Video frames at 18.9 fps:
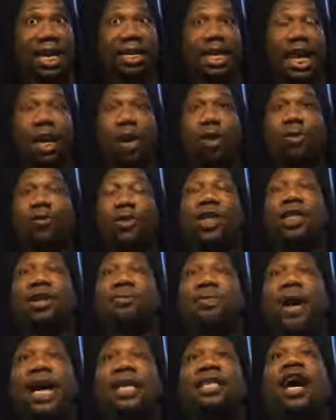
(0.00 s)
They don't
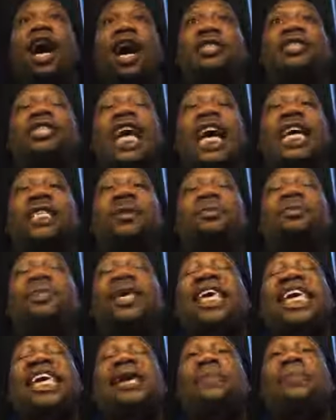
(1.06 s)
respect us as
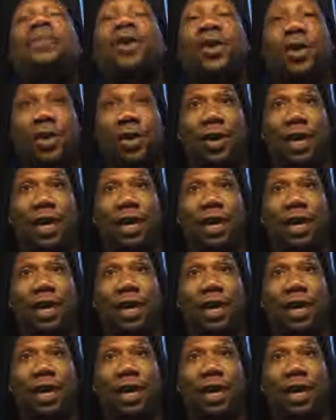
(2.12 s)
people.